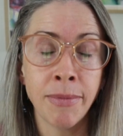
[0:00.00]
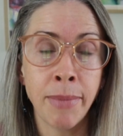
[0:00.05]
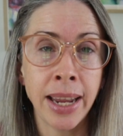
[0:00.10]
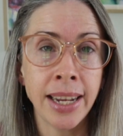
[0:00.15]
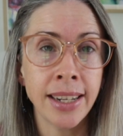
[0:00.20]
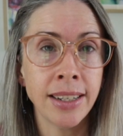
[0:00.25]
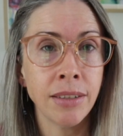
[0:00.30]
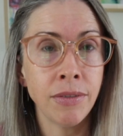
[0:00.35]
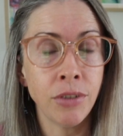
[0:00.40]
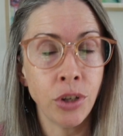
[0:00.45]
of
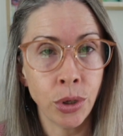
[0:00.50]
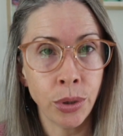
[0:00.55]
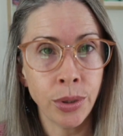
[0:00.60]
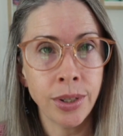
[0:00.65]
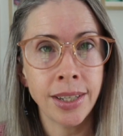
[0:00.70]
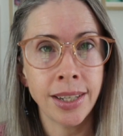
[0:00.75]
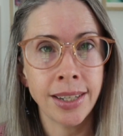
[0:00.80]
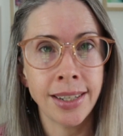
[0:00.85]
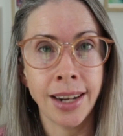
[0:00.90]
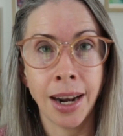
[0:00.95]
makers have
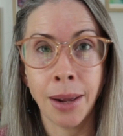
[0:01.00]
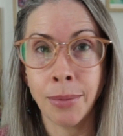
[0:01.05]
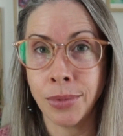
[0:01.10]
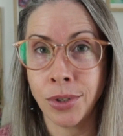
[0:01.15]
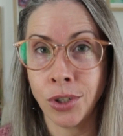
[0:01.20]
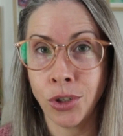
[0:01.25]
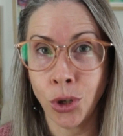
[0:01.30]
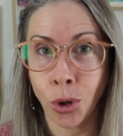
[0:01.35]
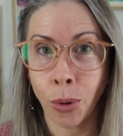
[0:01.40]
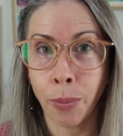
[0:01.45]
used the
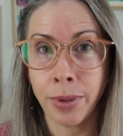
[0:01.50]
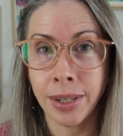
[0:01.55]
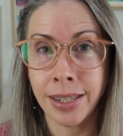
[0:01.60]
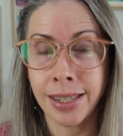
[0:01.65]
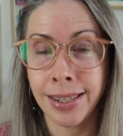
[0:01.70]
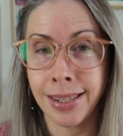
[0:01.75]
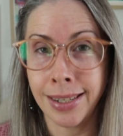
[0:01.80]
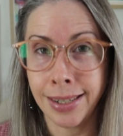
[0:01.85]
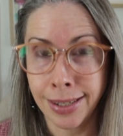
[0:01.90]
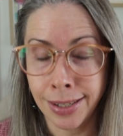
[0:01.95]
Setup Shop
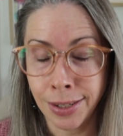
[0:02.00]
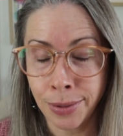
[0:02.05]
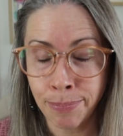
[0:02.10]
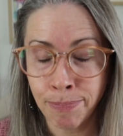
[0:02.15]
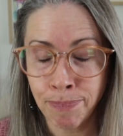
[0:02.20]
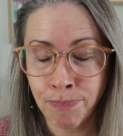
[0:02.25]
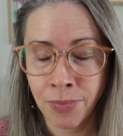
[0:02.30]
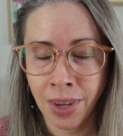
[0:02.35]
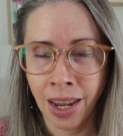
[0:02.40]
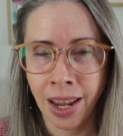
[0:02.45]

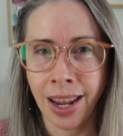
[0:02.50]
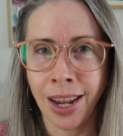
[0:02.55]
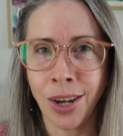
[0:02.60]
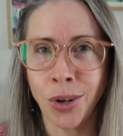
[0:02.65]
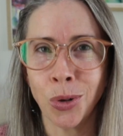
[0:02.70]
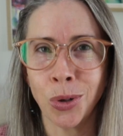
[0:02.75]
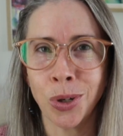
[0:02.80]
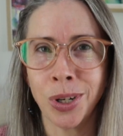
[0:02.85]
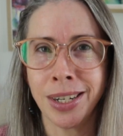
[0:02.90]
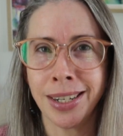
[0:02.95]
system
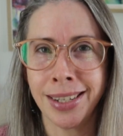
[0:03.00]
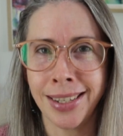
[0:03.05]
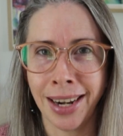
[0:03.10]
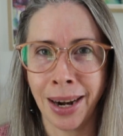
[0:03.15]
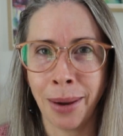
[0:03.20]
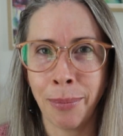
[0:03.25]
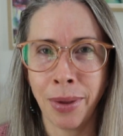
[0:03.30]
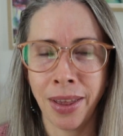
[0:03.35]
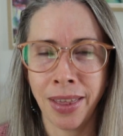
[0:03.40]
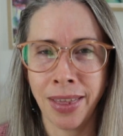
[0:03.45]
in order to
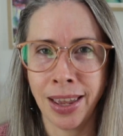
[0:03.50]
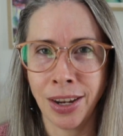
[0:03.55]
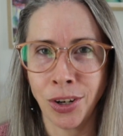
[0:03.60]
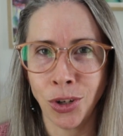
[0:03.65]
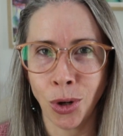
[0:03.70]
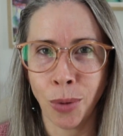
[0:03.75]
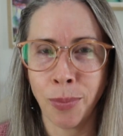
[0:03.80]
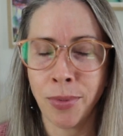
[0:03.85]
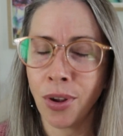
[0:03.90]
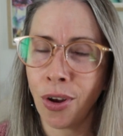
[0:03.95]
set up their
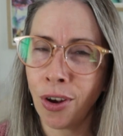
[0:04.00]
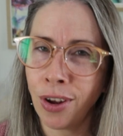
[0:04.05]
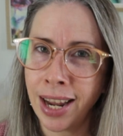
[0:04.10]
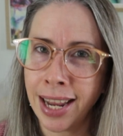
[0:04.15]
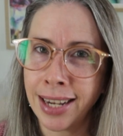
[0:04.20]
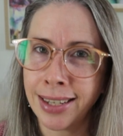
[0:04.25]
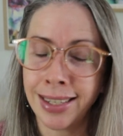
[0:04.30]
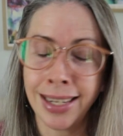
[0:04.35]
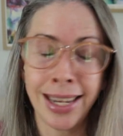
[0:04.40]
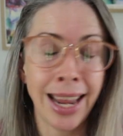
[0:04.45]
shops on
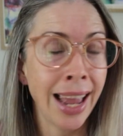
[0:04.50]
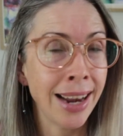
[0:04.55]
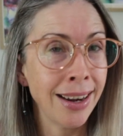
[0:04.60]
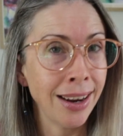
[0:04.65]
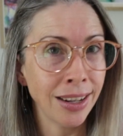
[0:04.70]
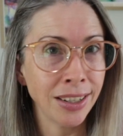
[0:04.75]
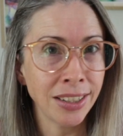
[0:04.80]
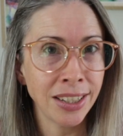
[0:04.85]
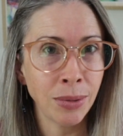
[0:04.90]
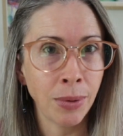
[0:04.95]
Etsy and
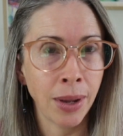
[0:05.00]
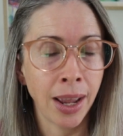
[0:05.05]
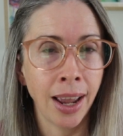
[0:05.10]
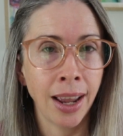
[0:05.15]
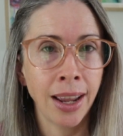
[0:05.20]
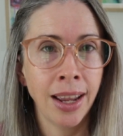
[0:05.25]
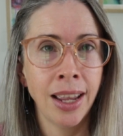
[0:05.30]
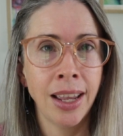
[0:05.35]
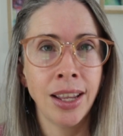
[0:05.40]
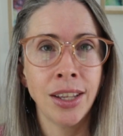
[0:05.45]

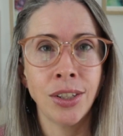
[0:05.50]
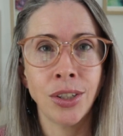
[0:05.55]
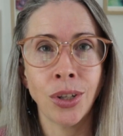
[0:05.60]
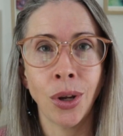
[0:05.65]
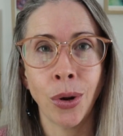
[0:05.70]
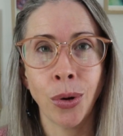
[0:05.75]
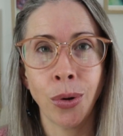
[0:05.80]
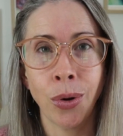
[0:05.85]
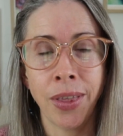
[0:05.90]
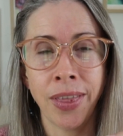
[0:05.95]
elsewhere.
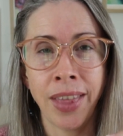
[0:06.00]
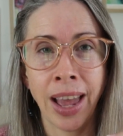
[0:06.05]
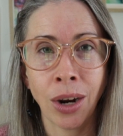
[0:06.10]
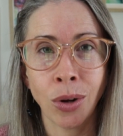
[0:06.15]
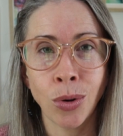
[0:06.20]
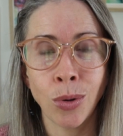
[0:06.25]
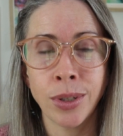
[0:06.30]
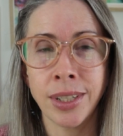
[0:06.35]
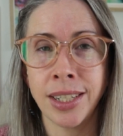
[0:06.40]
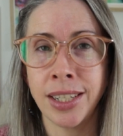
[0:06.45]
So that
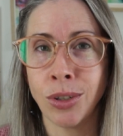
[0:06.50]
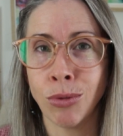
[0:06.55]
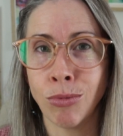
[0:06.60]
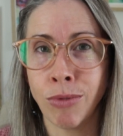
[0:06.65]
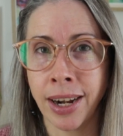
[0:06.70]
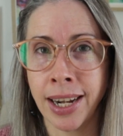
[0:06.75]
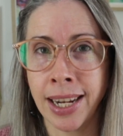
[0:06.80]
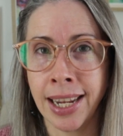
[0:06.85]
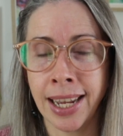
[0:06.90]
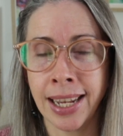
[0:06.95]
course is
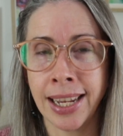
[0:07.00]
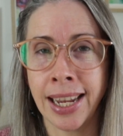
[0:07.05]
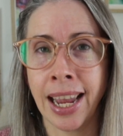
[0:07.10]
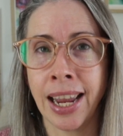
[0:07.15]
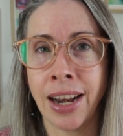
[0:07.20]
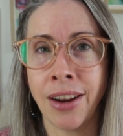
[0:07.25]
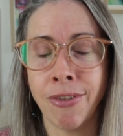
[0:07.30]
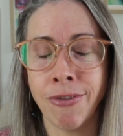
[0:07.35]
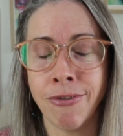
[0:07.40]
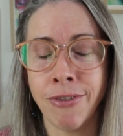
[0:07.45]
running
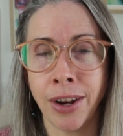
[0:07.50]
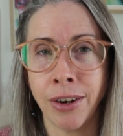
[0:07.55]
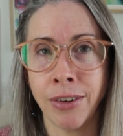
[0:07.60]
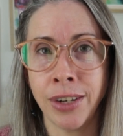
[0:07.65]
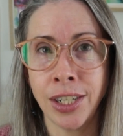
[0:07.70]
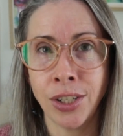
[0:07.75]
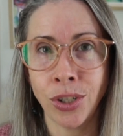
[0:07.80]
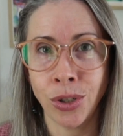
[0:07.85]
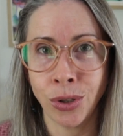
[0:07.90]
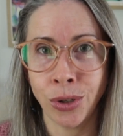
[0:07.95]
again
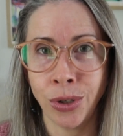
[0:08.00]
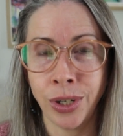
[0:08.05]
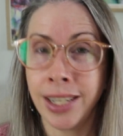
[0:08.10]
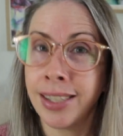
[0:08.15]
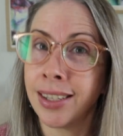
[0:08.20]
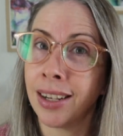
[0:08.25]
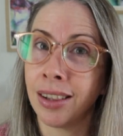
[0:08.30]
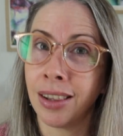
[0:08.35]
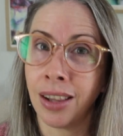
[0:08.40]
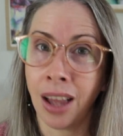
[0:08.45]
very soon.
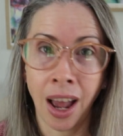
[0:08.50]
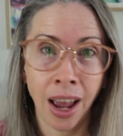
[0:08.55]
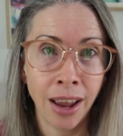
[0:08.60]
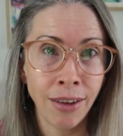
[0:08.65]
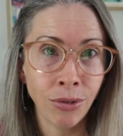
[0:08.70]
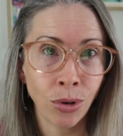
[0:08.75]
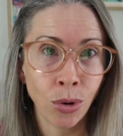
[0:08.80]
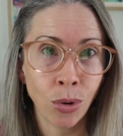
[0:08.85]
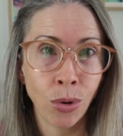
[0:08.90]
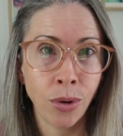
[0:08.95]
It's a
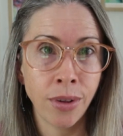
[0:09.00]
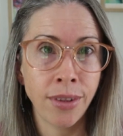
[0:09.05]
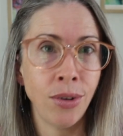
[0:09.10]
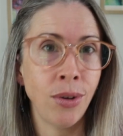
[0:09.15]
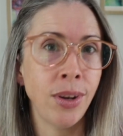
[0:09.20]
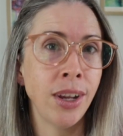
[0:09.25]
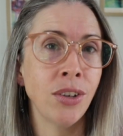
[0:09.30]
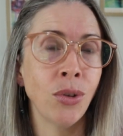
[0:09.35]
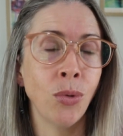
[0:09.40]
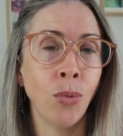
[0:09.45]
live course.
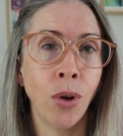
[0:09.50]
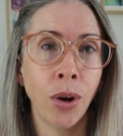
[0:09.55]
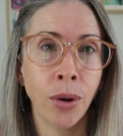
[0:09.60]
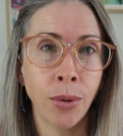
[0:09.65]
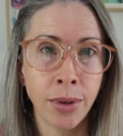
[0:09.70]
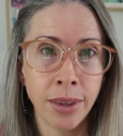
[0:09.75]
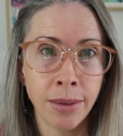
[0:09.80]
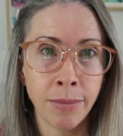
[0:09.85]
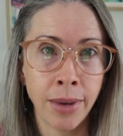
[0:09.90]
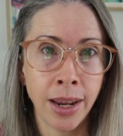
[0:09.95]
You get to
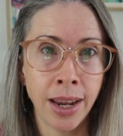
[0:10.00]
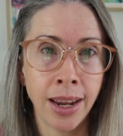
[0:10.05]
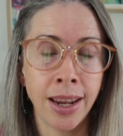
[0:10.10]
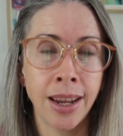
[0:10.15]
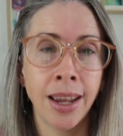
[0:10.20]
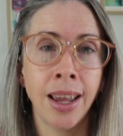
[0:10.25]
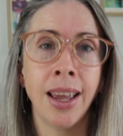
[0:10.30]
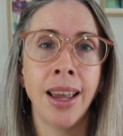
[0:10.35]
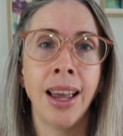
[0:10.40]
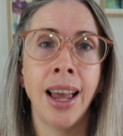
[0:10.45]
work with
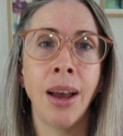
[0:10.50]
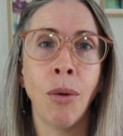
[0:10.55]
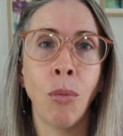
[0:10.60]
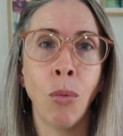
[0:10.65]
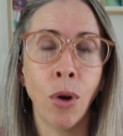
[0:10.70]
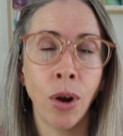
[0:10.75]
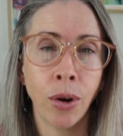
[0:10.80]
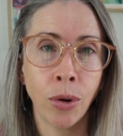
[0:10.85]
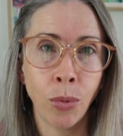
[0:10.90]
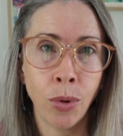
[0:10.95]
me,
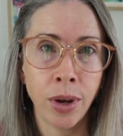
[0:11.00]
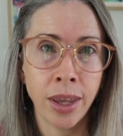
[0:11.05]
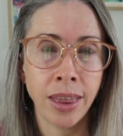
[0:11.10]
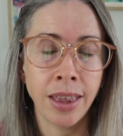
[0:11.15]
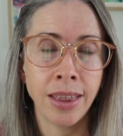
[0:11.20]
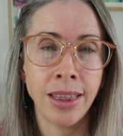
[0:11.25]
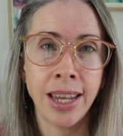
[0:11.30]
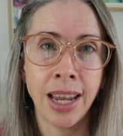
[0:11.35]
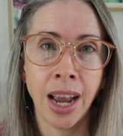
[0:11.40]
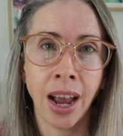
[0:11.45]
work
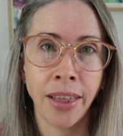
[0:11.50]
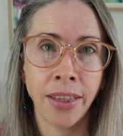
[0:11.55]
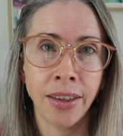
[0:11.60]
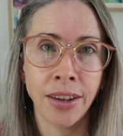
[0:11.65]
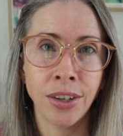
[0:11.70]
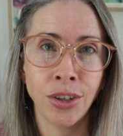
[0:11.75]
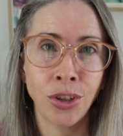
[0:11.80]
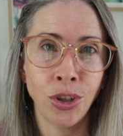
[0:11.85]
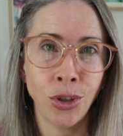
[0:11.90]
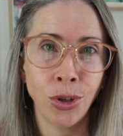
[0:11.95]
with the
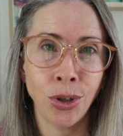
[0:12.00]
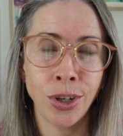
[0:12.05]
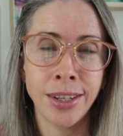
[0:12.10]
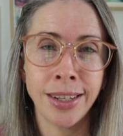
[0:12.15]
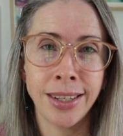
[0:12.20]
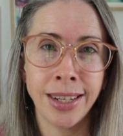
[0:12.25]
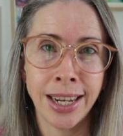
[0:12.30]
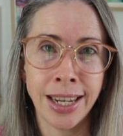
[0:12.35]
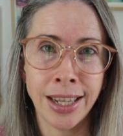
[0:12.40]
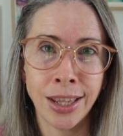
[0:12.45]
other
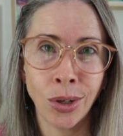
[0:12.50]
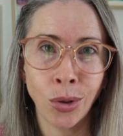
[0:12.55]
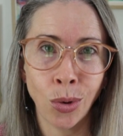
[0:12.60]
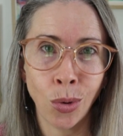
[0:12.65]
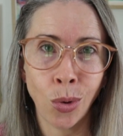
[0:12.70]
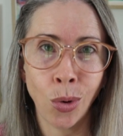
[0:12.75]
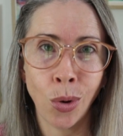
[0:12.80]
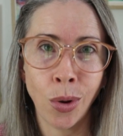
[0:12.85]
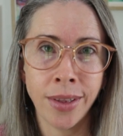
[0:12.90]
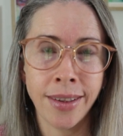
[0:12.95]
students in the
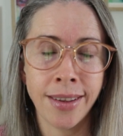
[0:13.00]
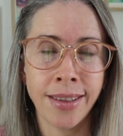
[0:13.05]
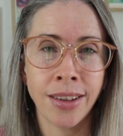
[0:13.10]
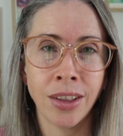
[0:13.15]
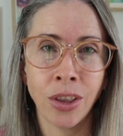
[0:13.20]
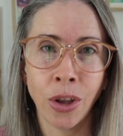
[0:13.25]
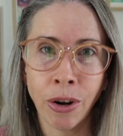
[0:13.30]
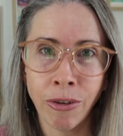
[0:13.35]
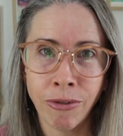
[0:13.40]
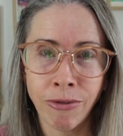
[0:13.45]
course. It's
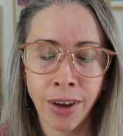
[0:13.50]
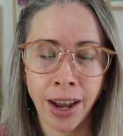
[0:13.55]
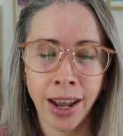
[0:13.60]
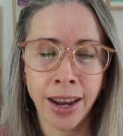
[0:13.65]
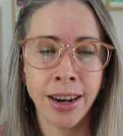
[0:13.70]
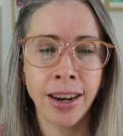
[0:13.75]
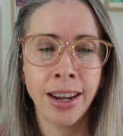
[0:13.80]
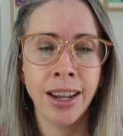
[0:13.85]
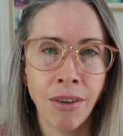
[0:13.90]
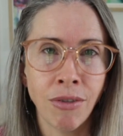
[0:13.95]
a lot of
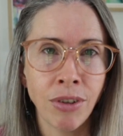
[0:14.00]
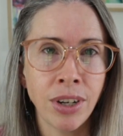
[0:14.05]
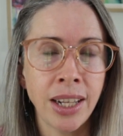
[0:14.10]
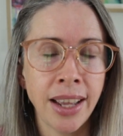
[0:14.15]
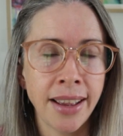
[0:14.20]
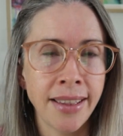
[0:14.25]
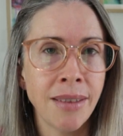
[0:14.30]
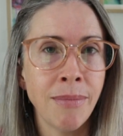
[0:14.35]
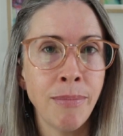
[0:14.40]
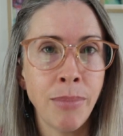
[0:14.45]
fun. Every
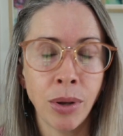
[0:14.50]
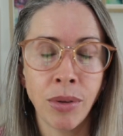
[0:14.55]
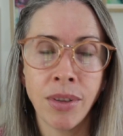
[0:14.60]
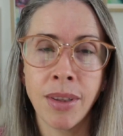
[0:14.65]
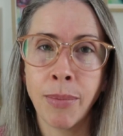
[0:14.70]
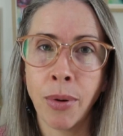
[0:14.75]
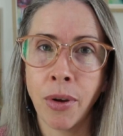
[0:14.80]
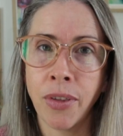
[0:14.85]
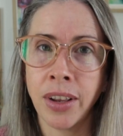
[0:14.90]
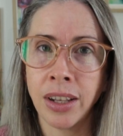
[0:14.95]
lesson
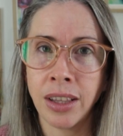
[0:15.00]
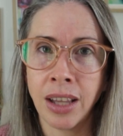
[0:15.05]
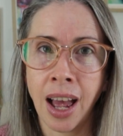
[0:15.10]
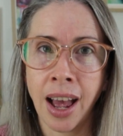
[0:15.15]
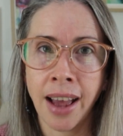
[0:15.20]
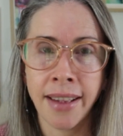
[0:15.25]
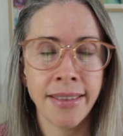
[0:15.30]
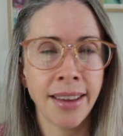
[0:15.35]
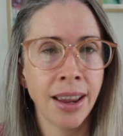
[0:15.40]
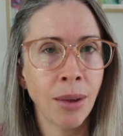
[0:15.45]
builds upon the
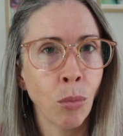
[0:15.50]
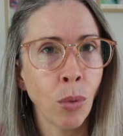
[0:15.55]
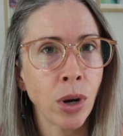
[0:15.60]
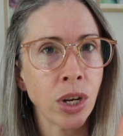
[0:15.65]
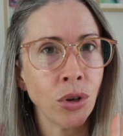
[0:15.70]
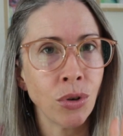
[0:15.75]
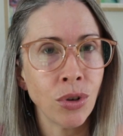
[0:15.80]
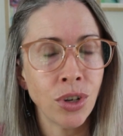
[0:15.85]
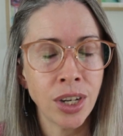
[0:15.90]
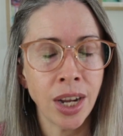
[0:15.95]
last, and
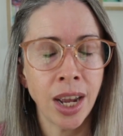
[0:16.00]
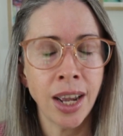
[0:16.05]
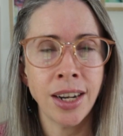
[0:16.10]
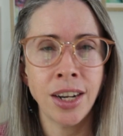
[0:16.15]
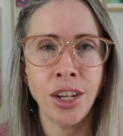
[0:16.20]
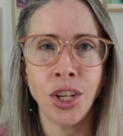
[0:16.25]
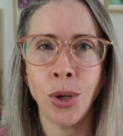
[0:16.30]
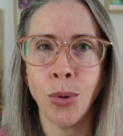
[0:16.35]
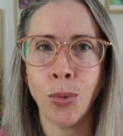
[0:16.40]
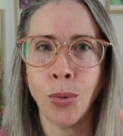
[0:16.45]
when you're
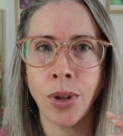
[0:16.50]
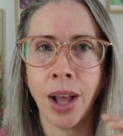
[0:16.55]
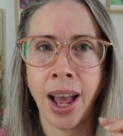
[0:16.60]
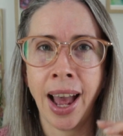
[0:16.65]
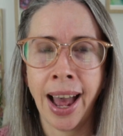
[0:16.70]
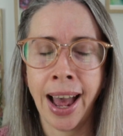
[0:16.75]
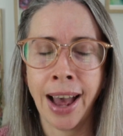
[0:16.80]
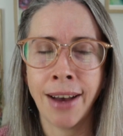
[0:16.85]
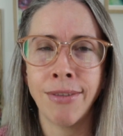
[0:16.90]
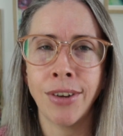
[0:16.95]
done, you will
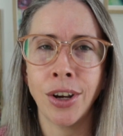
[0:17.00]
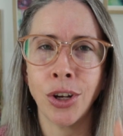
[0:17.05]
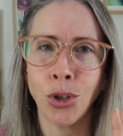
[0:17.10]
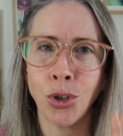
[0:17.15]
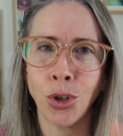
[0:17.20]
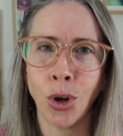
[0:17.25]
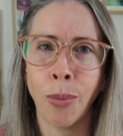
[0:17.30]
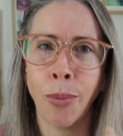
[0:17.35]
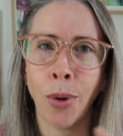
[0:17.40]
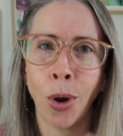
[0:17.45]
have a
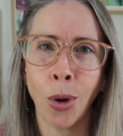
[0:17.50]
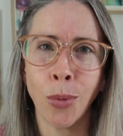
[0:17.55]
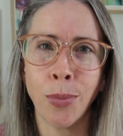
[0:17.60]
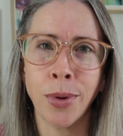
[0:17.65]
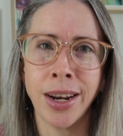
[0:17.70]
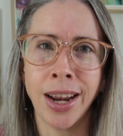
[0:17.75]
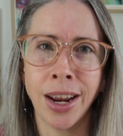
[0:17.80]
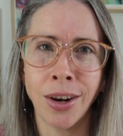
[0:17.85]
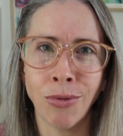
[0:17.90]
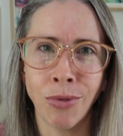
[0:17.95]
shop
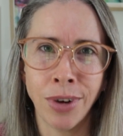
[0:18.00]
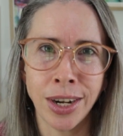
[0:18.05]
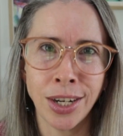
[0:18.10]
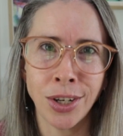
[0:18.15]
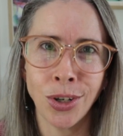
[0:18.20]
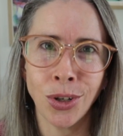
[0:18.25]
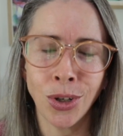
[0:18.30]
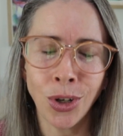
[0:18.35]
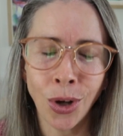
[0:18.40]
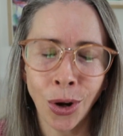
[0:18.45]
open and ready
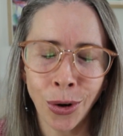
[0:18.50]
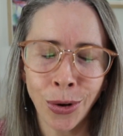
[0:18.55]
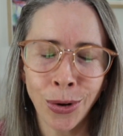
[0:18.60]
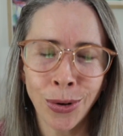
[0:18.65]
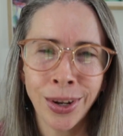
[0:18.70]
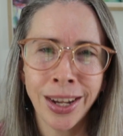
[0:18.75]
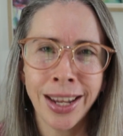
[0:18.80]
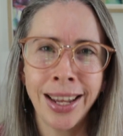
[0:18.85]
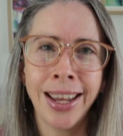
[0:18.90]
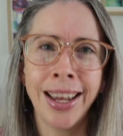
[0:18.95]
to
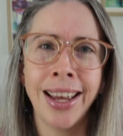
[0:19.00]
go.